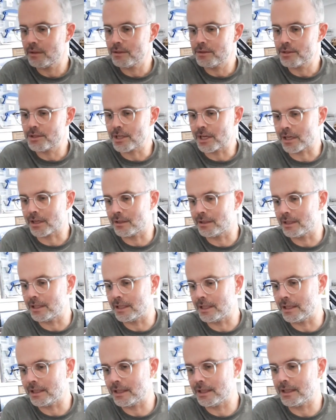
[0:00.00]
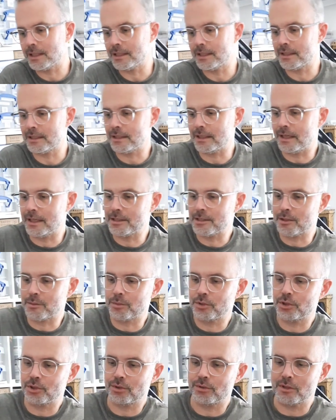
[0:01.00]
Secondly, uh, as I'm
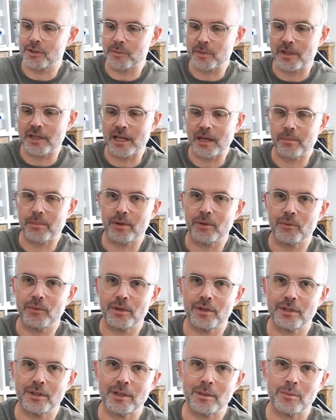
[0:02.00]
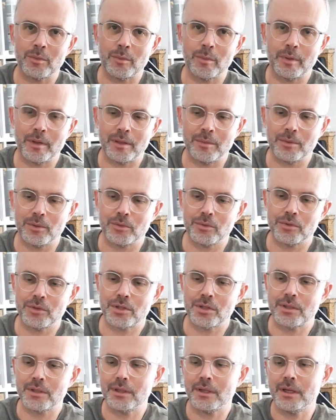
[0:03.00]
sure has been happening with a number of
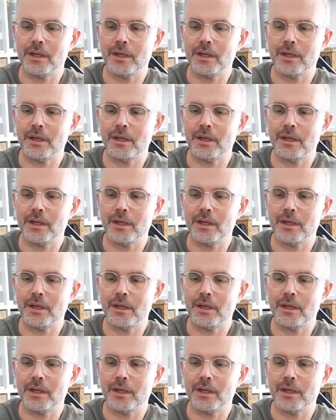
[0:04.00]
people's